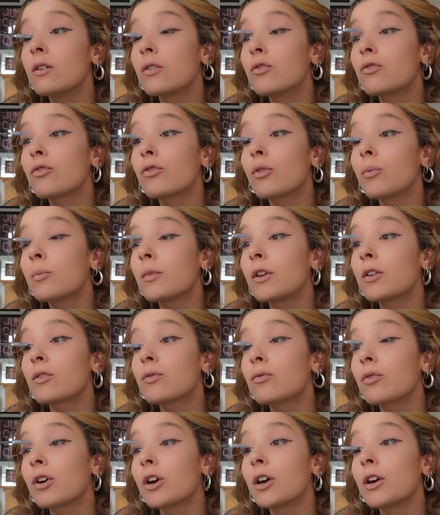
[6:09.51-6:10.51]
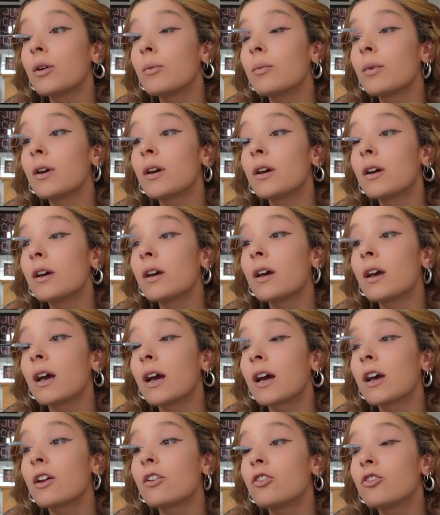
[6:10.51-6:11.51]
from this room
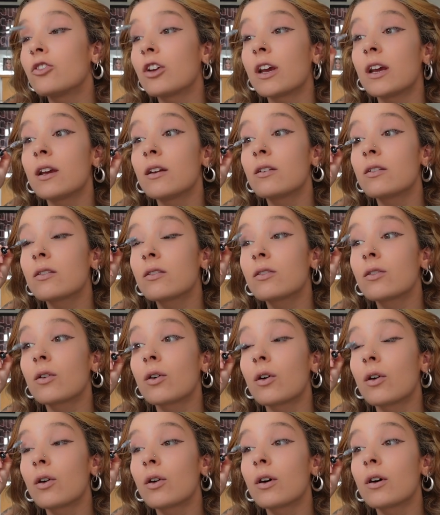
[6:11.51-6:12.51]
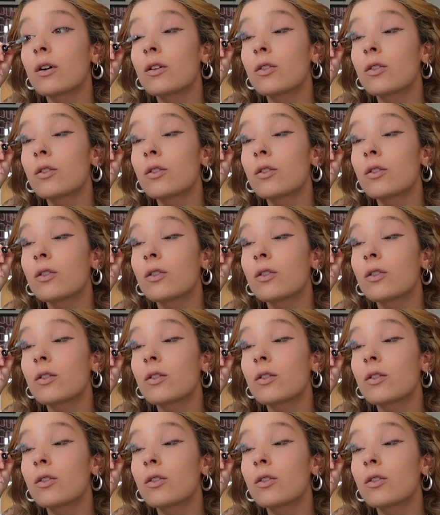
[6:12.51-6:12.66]
and Jake's got